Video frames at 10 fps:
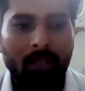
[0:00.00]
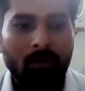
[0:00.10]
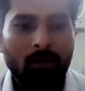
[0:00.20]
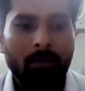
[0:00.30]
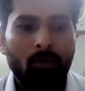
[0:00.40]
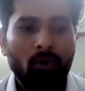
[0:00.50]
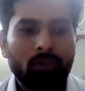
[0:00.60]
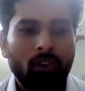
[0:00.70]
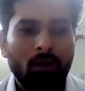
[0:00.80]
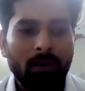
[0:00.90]
So the
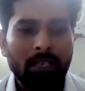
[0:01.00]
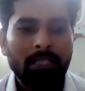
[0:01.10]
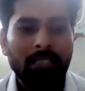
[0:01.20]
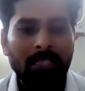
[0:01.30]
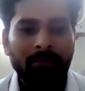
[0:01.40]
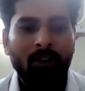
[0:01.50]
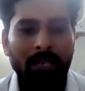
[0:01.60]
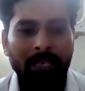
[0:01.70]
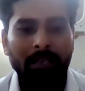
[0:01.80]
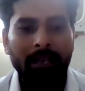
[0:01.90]
most common disease
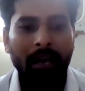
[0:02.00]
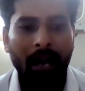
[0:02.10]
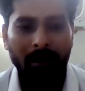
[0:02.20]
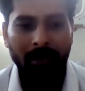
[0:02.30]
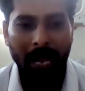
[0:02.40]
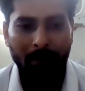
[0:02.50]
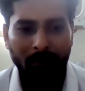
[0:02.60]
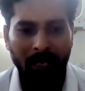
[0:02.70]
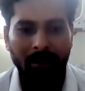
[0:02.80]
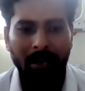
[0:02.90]
involving a type
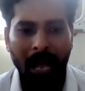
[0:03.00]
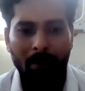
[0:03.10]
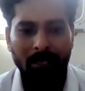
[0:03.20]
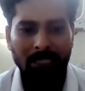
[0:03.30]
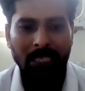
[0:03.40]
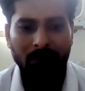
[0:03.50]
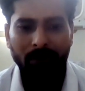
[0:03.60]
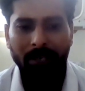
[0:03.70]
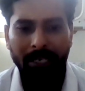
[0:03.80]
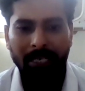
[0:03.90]
third
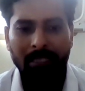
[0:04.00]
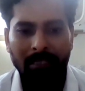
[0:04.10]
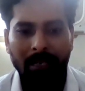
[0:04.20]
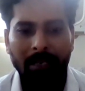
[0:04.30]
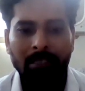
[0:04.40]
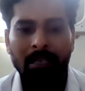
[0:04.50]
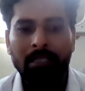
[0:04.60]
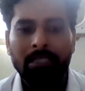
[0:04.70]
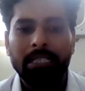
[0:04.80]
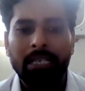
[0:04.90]
hypersensitivity reaction is a
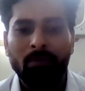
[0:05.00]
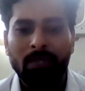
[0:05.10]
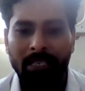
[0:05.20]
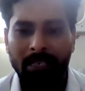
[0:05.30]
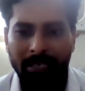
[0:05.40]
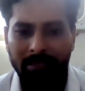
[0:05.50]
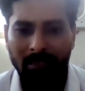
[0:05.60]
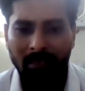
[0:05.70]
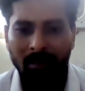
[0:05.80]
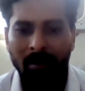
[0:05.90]
serum
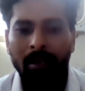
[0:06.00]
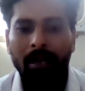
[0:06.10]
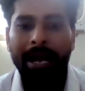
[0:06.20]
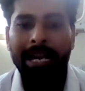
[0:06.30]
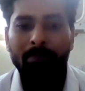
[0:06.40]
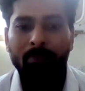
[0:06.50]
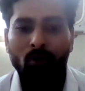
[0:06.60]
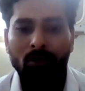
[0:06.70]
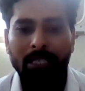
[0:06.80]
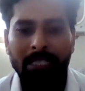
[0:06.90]
sickness and
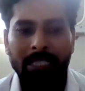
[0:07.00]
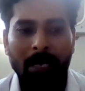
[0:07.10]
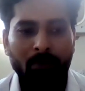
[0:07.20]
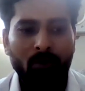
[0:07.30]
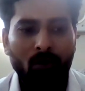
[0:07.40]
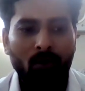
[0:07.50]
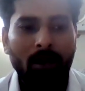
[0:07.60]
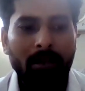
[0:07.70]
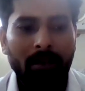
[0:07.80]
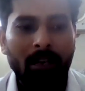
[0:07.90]
post
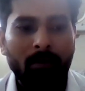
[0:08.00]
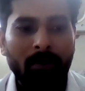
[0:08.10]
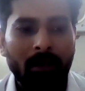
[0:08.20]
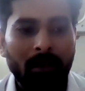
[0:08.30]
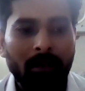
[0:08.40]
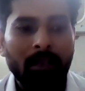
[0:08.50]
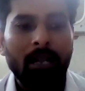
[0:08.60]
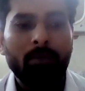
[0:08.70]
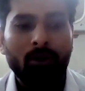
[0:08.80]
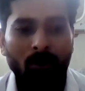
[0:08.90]
streptococcal
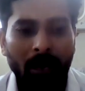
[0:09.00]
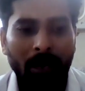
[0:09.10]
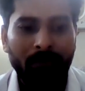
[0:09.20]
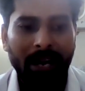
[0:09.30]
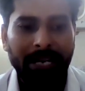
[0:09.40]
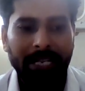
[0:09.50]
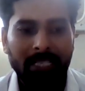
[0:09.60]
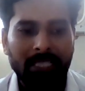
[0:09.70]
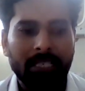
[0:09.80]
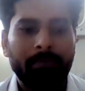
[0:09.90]

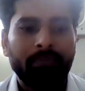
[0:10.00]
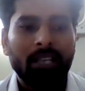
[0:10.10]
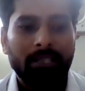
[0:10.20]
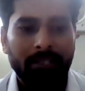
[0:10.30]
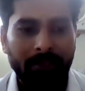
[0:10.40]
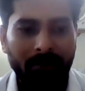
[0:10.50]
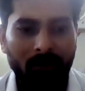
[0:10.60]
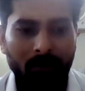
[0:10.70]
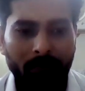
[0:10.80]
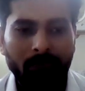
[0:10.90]
glomerulonephritis
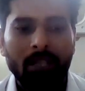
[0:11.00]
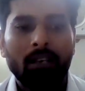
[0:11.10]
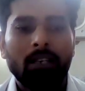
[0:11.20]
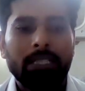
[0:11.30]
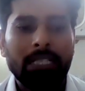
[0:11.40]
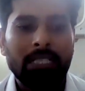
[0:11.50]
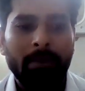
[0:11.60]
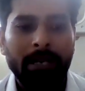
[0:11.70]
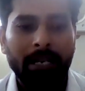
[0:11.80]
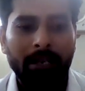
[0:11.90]
syndrome,
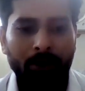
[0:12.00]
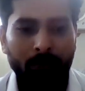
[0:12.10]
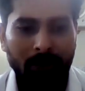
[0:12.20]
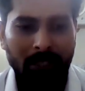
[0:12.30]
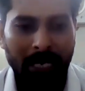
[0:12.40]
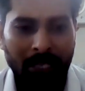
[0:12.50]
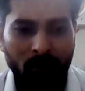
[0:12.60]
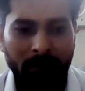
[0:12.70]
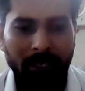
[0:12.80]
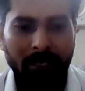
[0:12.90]
systematic lupus
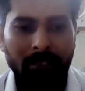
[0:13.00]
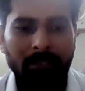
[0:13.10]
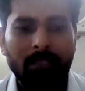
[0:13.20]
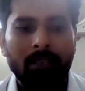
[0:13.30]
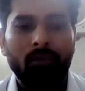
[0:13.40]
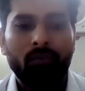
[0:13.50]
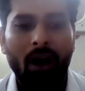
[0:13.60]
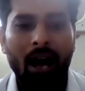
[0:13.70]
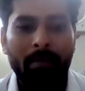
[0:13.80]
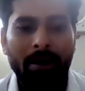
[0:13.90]
erythematosus,
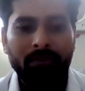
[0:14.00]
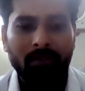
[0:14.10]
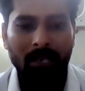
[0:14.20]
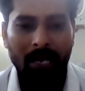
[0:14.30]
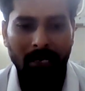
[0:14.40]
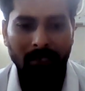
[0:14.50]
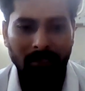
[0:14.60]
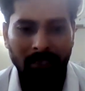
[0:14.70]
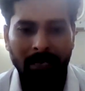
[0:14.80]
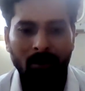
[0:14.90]
farmers
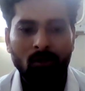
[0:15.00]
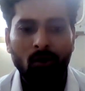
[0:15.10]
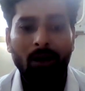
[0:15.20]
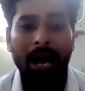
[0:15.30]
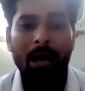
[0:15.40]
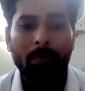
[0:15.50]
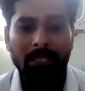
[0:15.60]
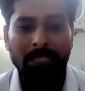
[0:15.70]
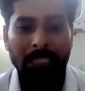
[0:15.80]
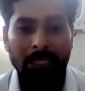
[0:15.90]
lungs that are also called
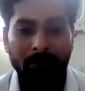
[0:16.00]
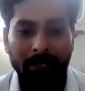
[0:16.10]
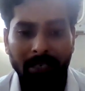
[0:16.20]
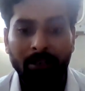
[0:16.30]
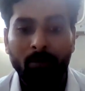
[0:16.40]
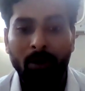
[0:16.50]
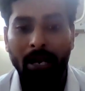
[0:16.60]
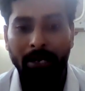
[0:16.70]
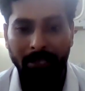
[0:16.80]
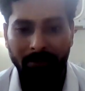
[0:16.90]
hypersensitive
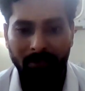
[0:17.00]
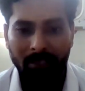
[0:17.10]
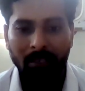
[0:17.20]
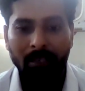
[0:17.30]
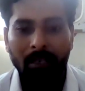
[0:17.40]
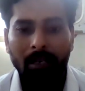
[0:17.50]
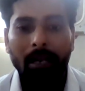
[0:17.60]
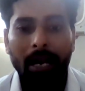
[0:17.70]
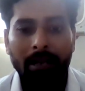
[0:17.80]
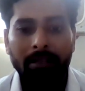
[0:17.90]
pneumonitis,
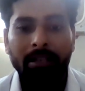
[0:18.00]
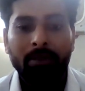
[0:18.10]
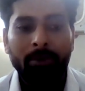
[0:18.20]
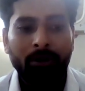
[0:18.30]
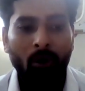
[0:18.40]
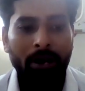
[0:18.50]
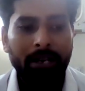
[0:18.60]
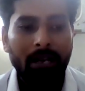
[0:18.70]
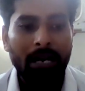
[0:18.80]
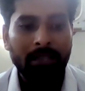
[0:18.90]
and the rheumatoid
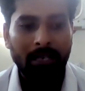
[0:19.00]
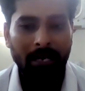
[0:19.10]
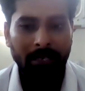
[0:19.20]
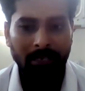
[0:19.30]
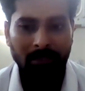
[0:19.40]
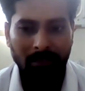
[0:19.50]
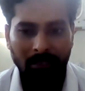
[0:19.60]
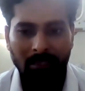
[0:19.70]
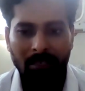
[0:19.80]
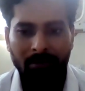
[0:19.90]
arthritis.
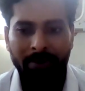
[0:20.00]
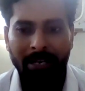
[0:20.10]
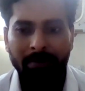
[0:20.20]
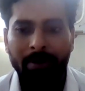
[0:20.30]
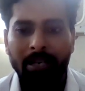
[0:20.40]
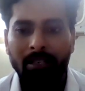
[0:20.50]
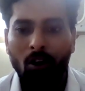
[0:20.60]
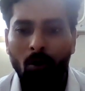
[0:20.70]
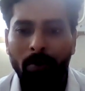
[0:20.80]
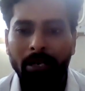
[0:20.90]
It is a very
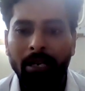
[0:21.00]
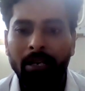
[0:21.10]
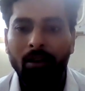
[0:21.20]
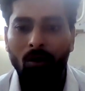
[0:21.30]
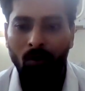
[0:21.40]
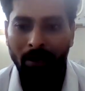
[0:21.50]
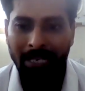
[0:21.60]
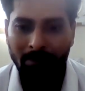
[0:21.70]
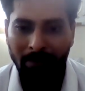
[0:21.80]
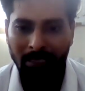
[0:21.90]
common in old
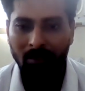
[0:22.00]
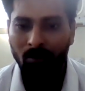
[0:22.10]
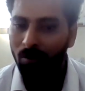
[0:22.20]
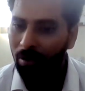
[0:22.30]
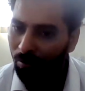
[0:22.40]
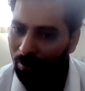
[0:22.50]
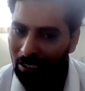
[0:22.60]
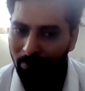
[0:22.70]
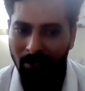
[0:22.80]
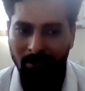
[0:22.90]
age
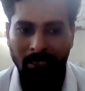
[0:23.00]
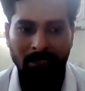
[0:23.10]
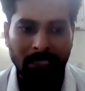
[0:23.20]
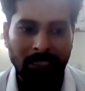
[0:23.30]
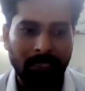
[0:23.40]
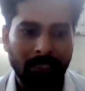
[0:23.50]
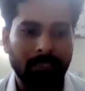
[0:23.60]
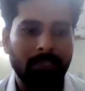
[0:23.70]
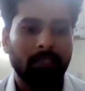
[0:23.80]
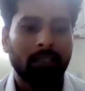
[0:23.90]
persons these
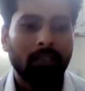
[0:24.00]
days.